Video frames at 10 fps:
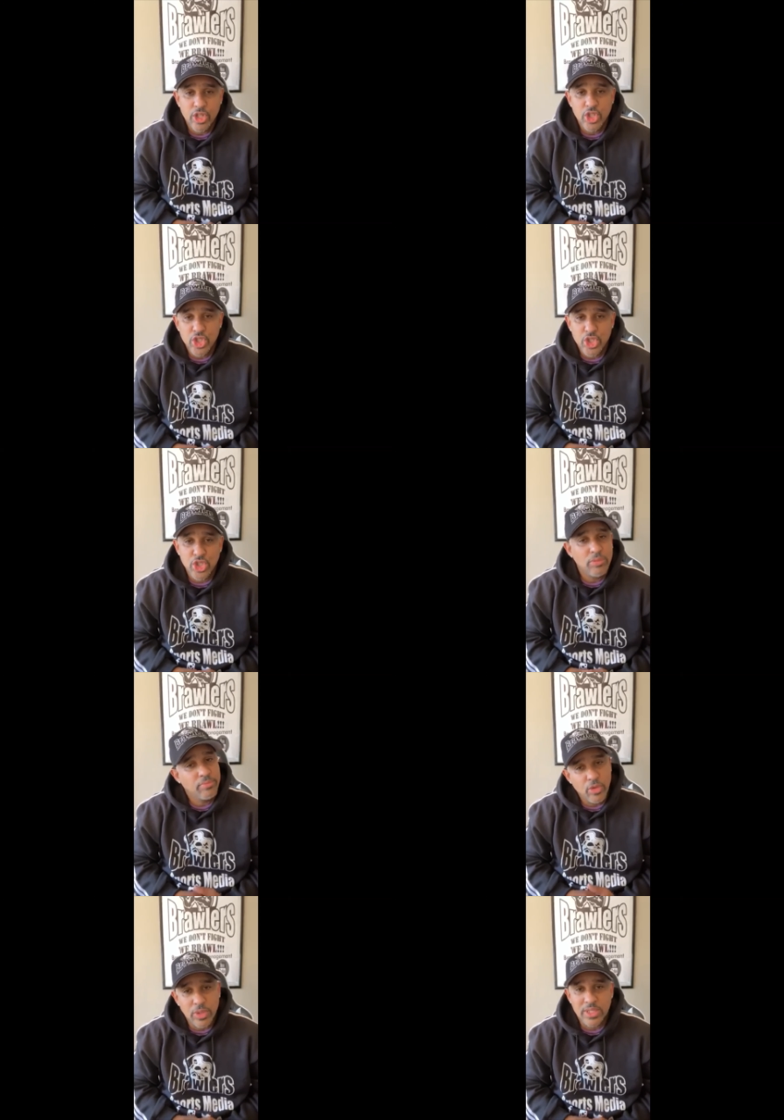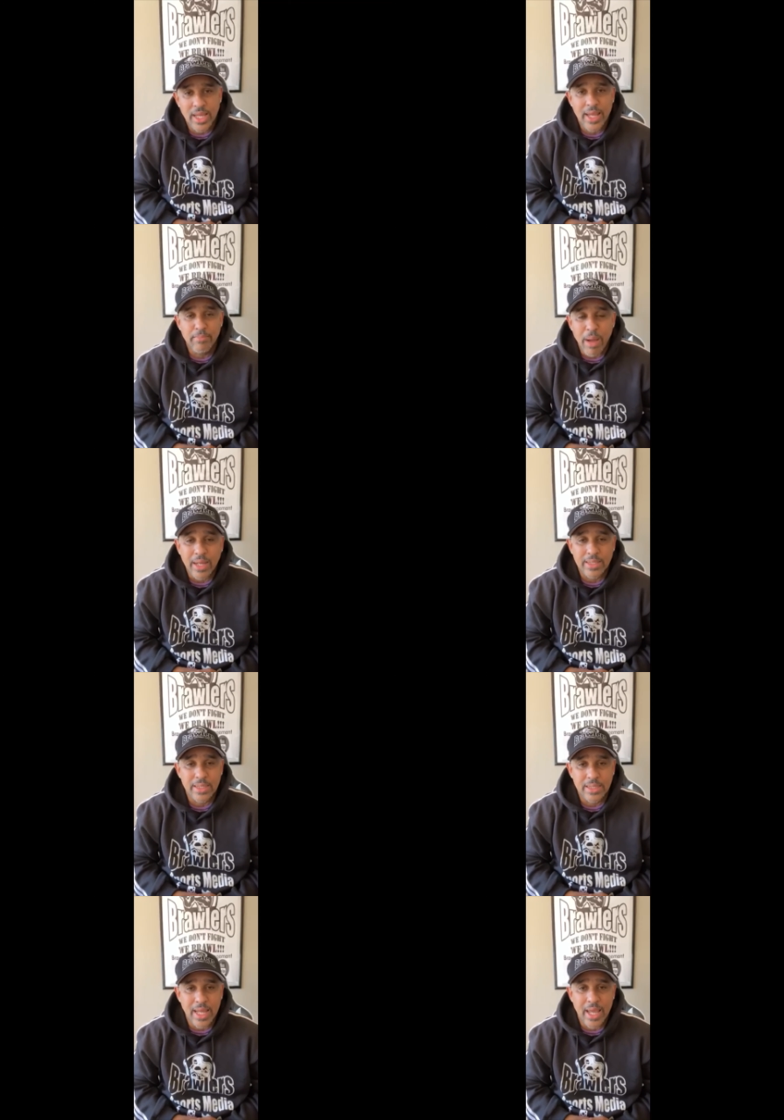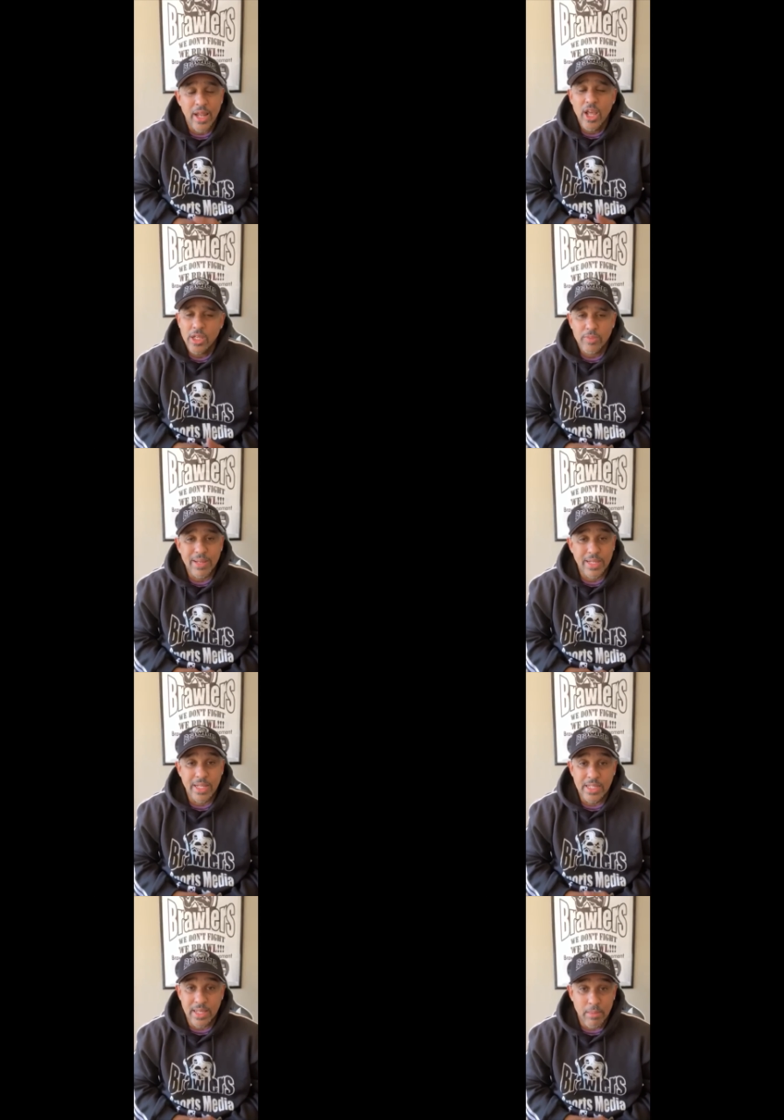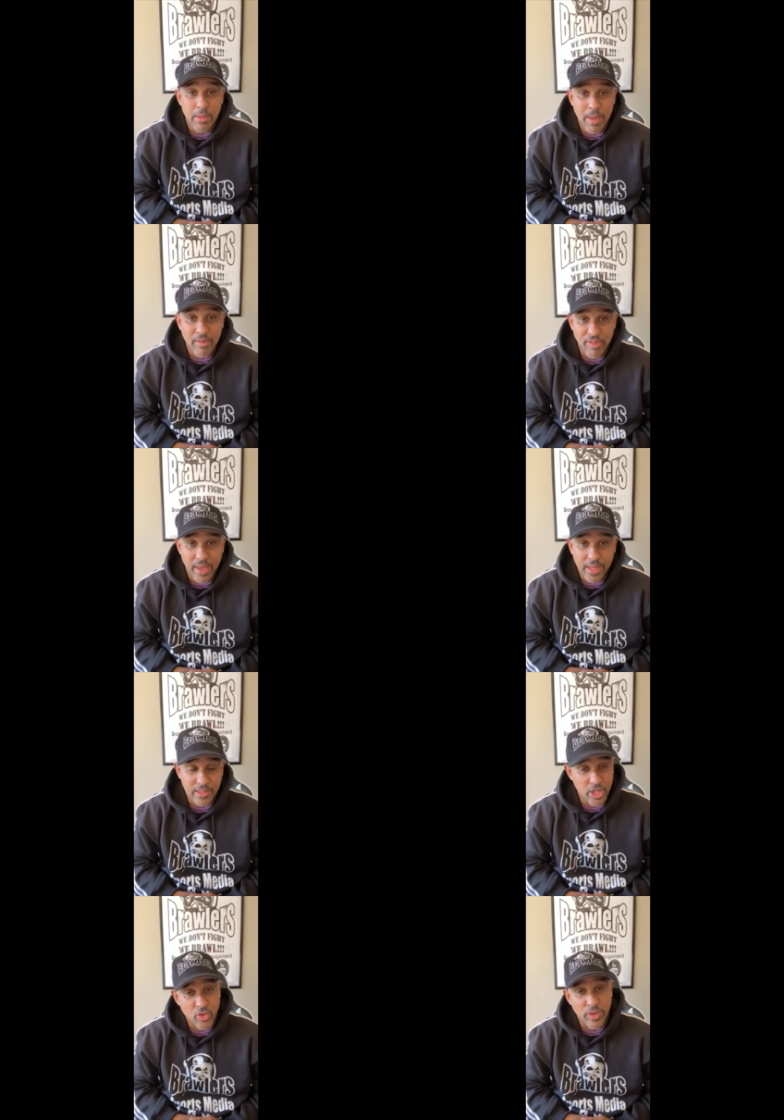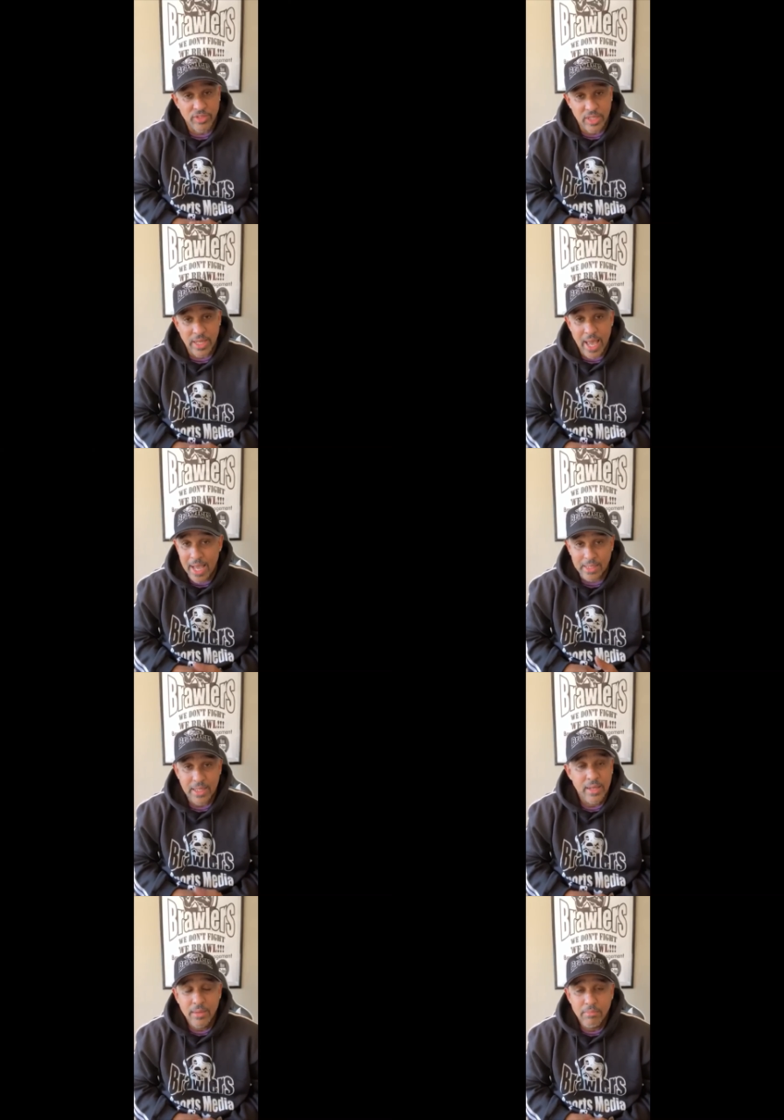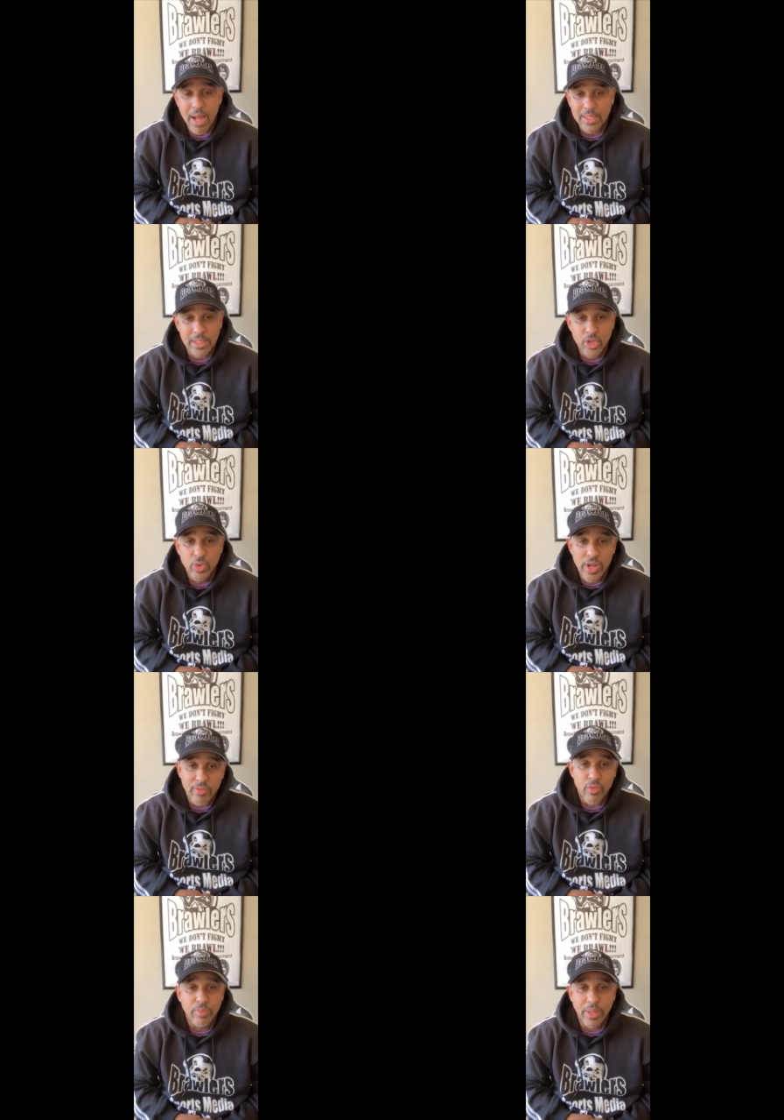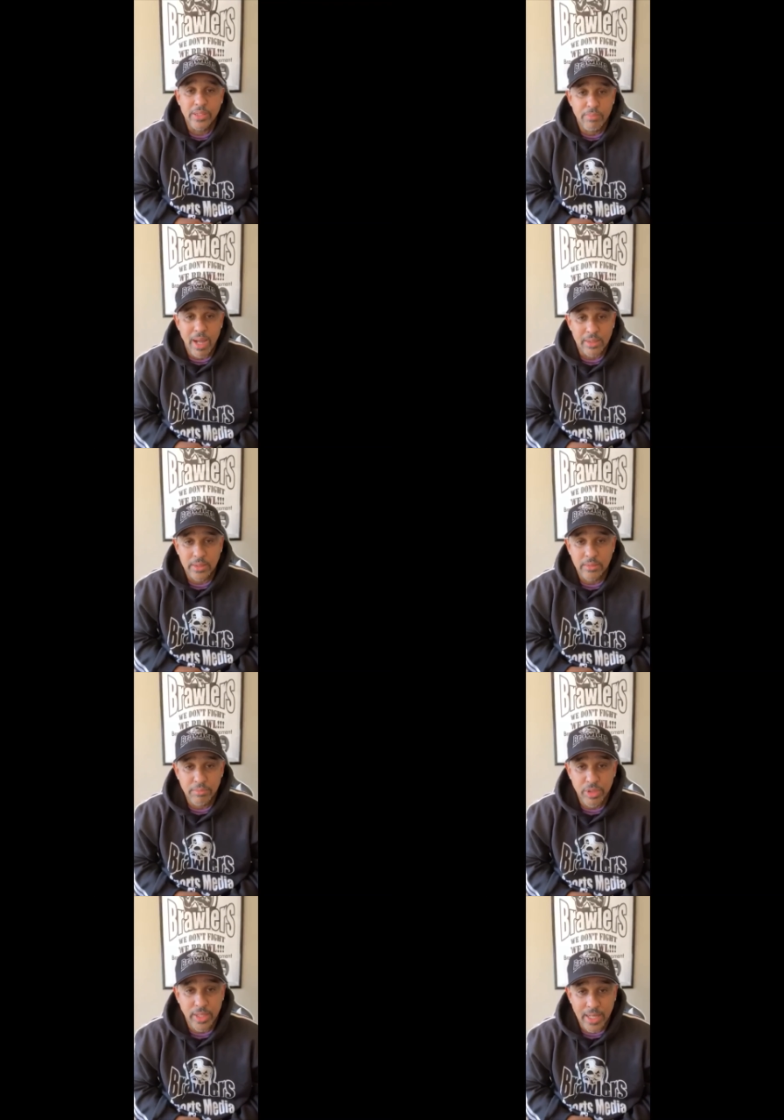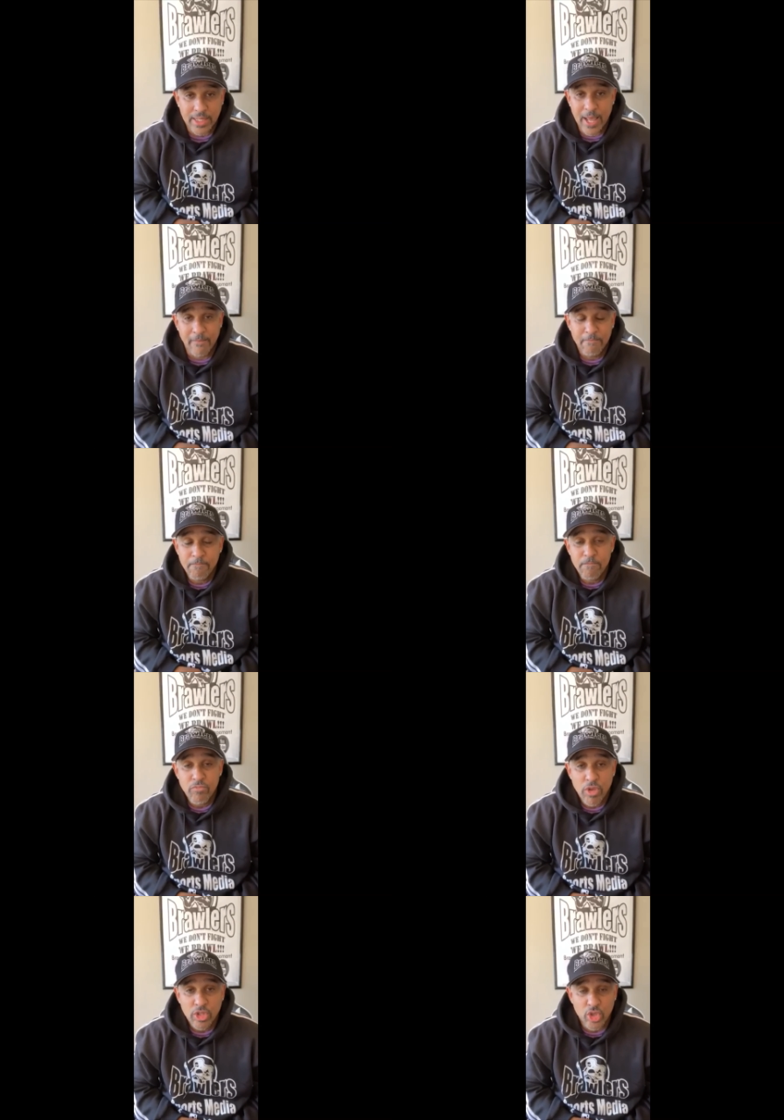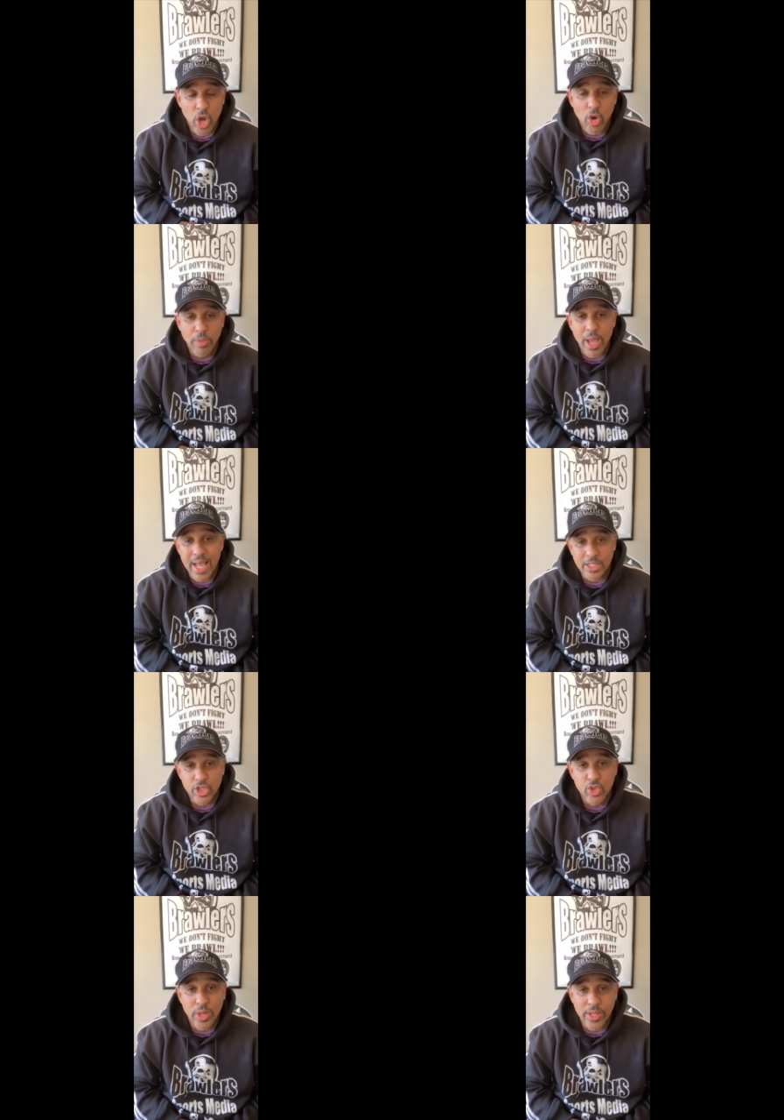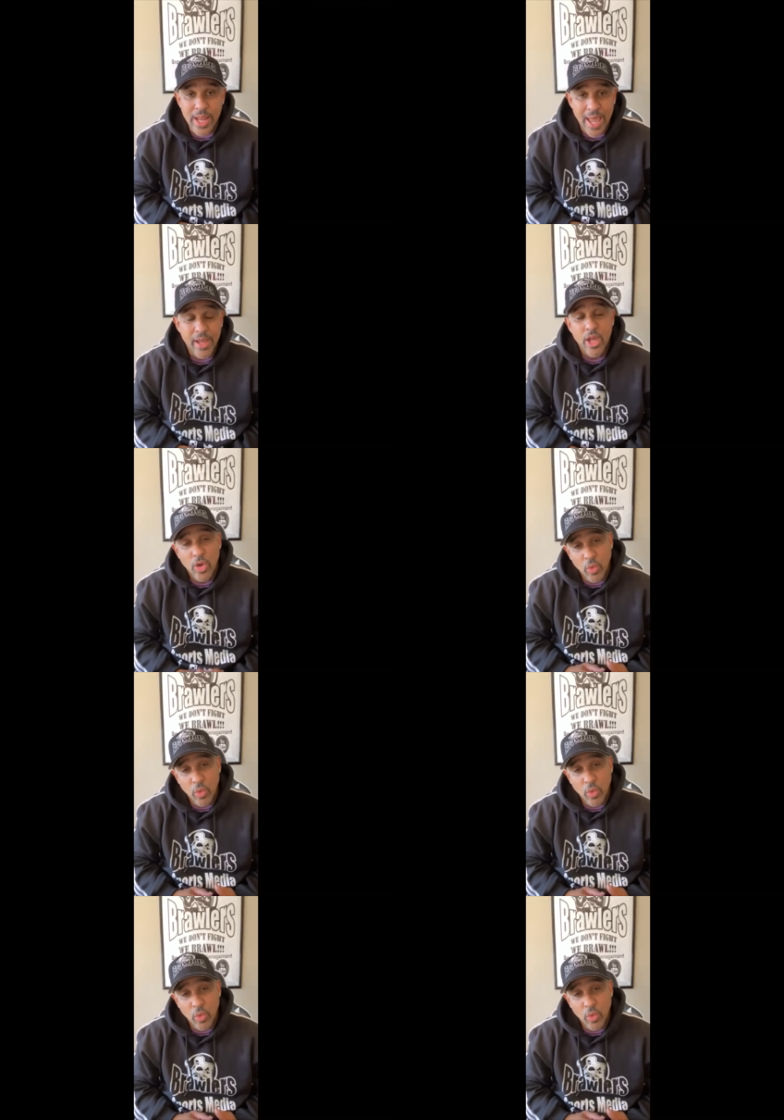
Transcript: shh Quit saying boxing is dead, especially these MMA fans and UFC guys. Boxing, you would never replace boxing, put it like that. So I hope you guys enjoyed the night.